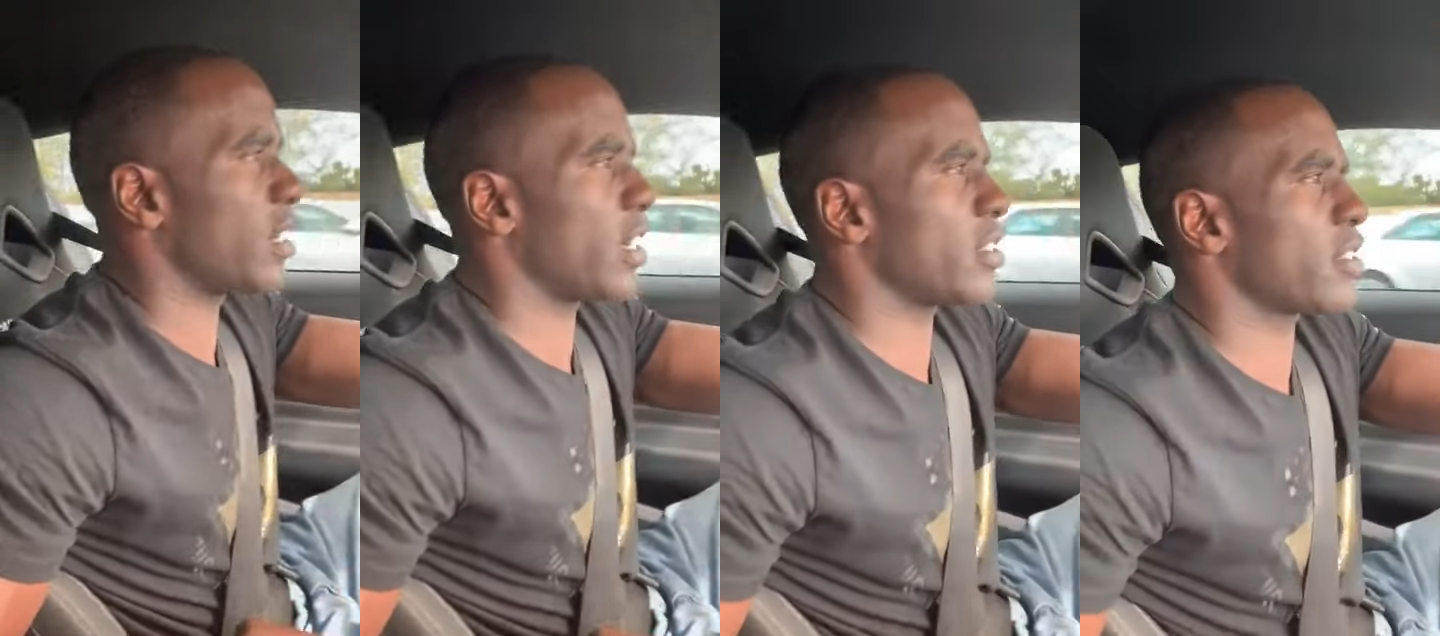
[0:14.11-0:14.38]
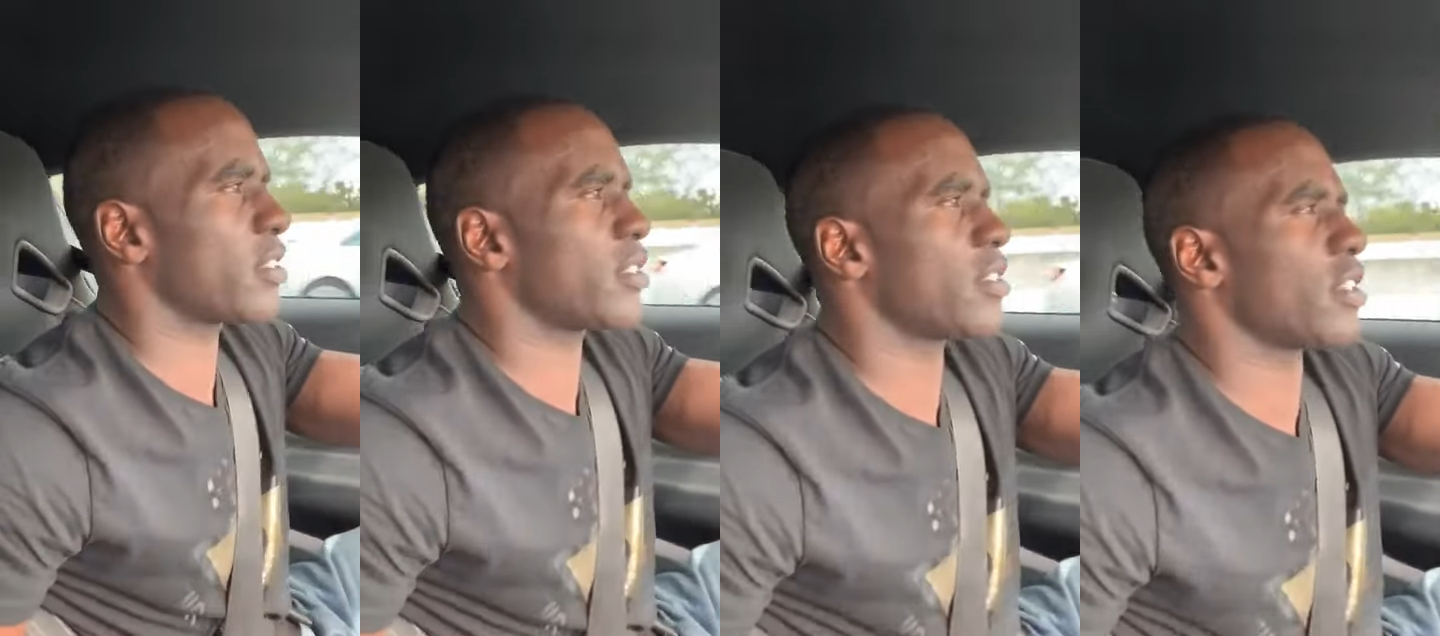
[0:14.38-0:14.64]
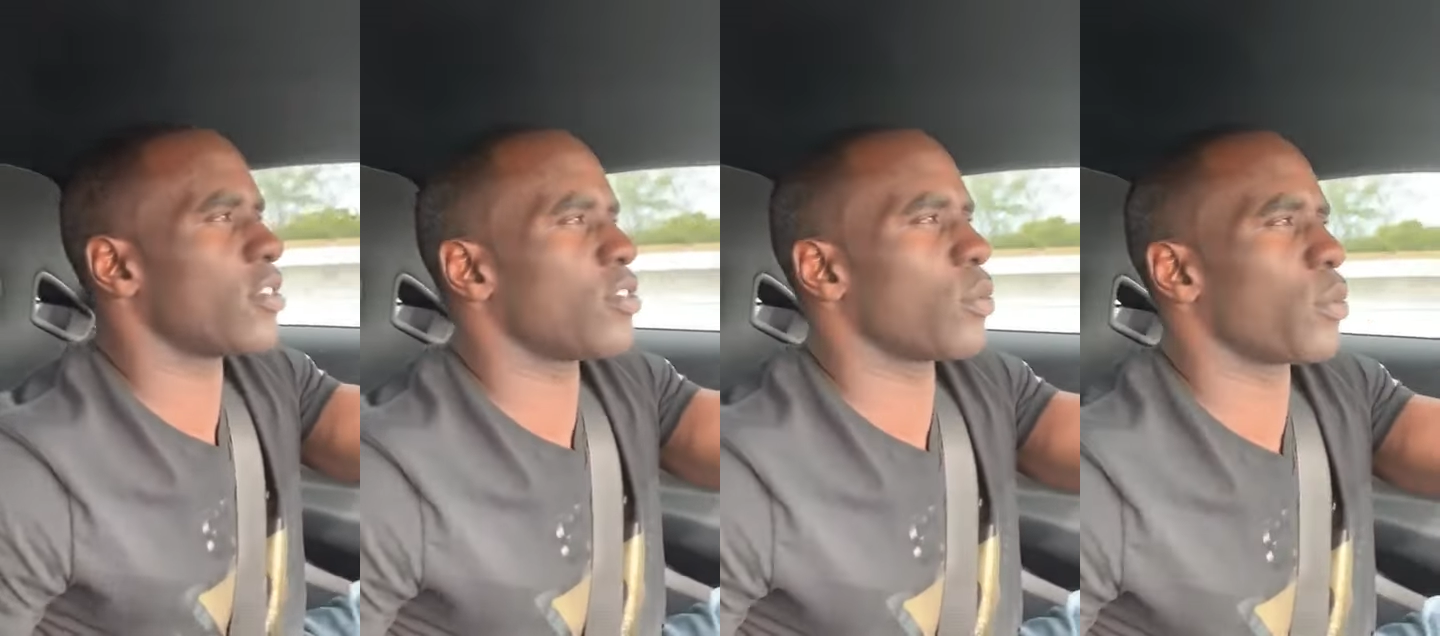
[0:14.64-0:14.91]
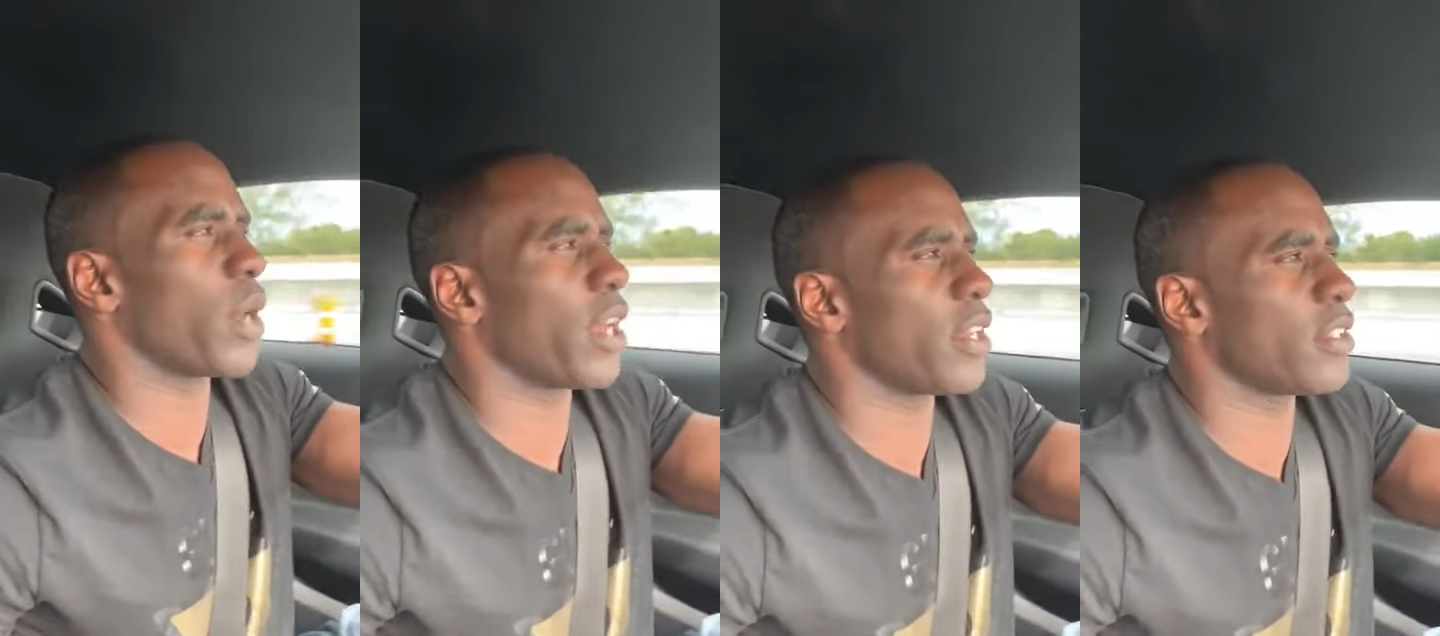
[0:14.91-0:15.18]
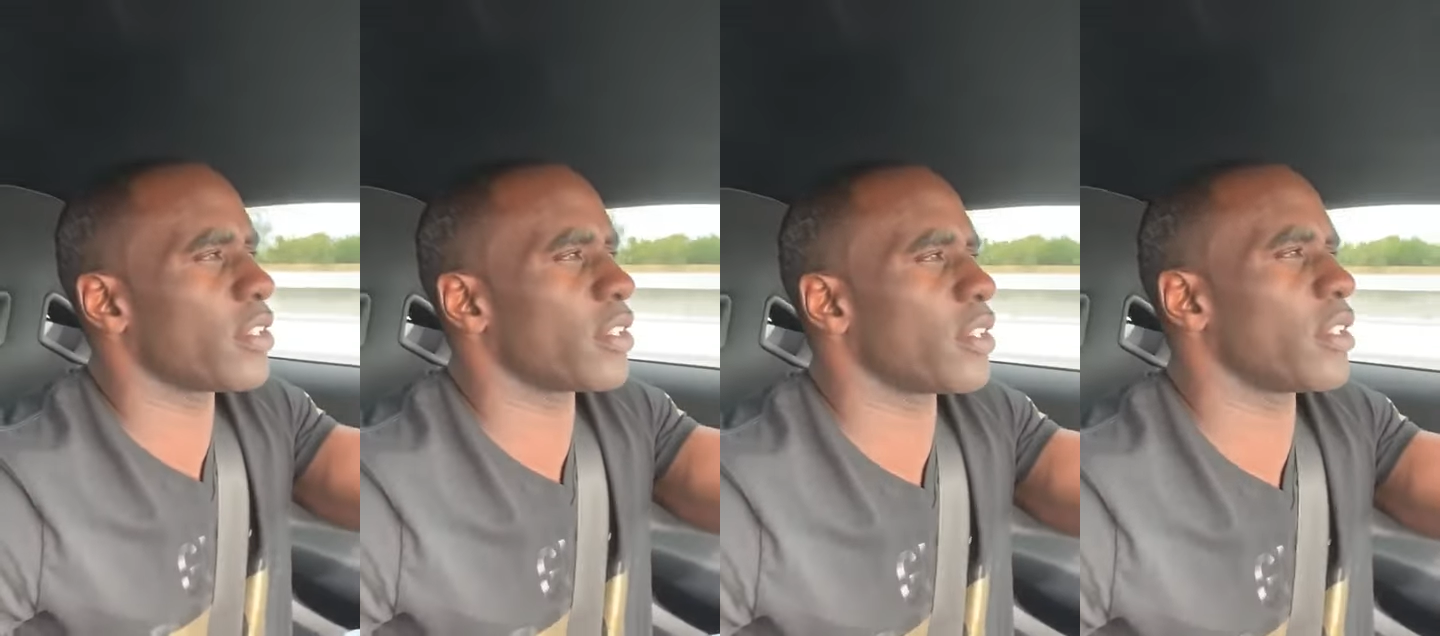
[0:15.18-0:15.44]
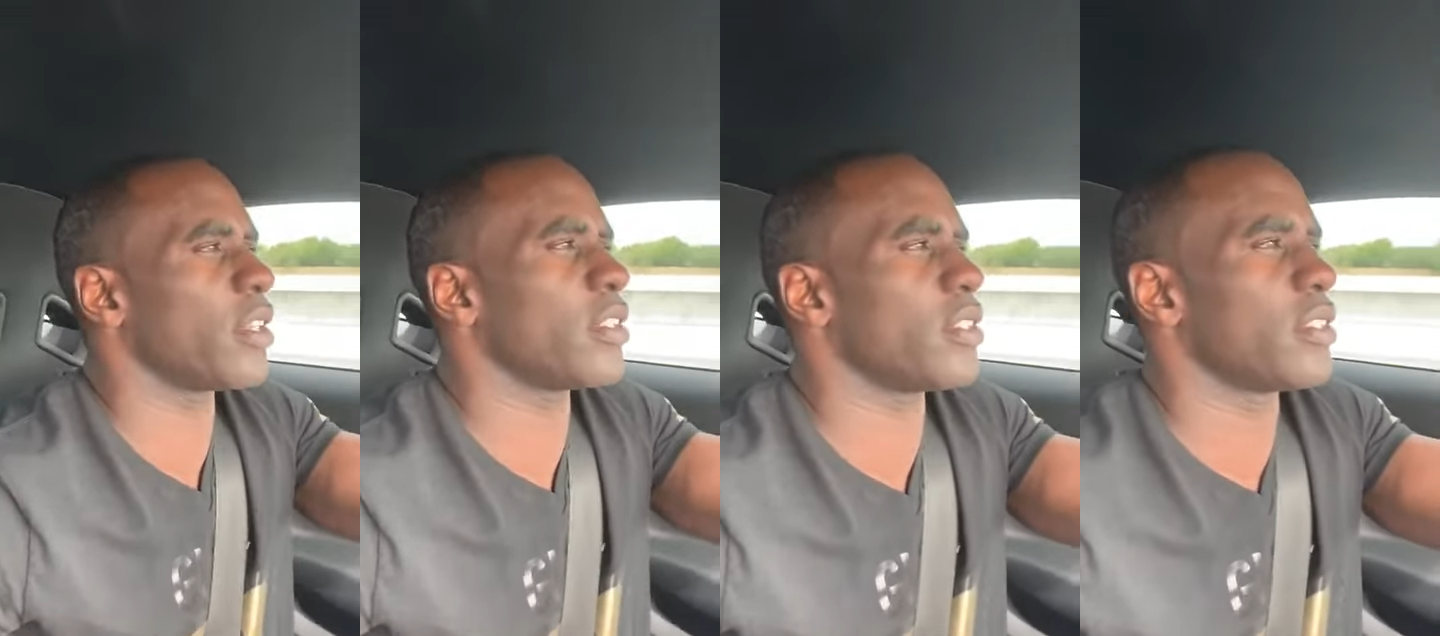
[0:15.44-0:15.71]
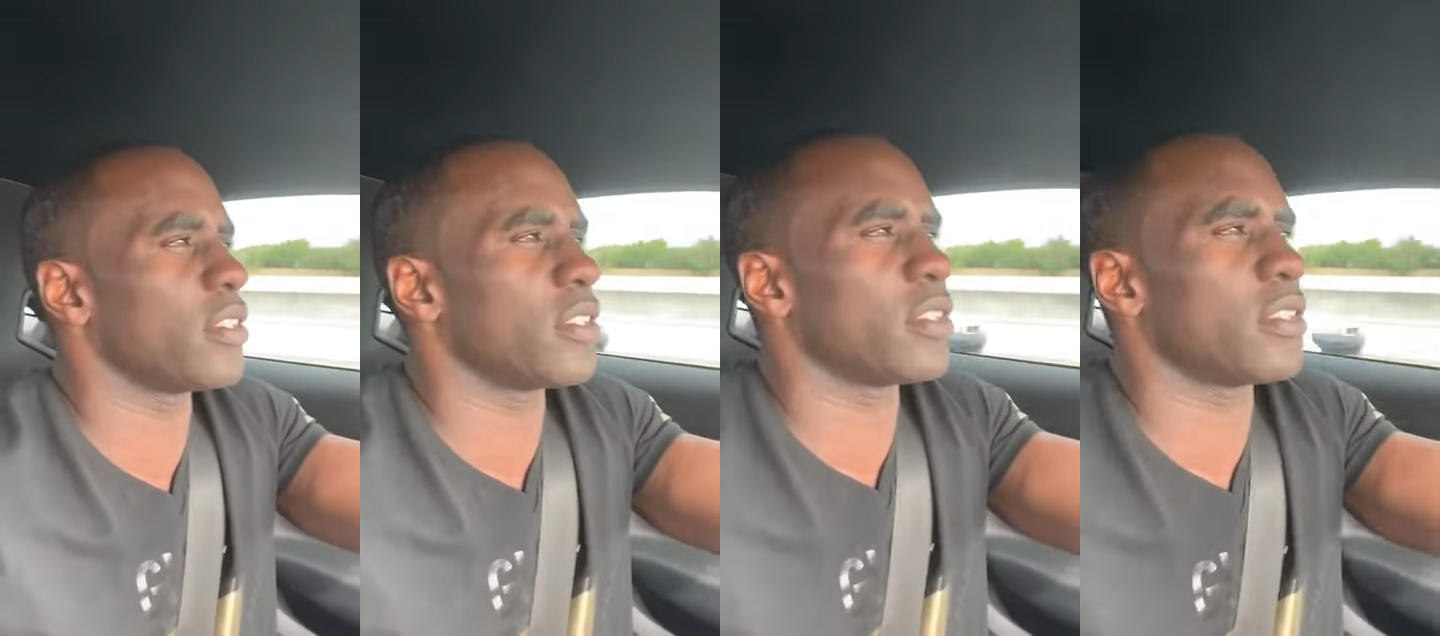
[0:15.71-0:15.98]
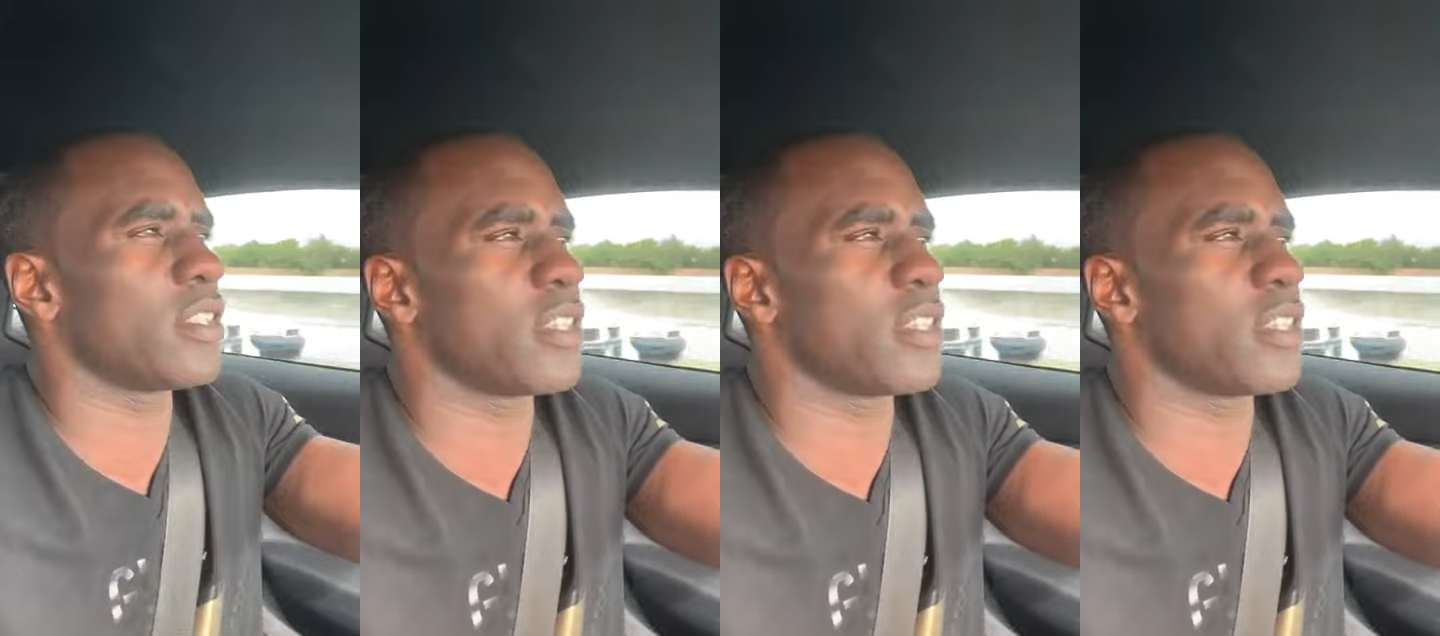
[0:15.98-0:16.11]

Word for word: Justin's situation and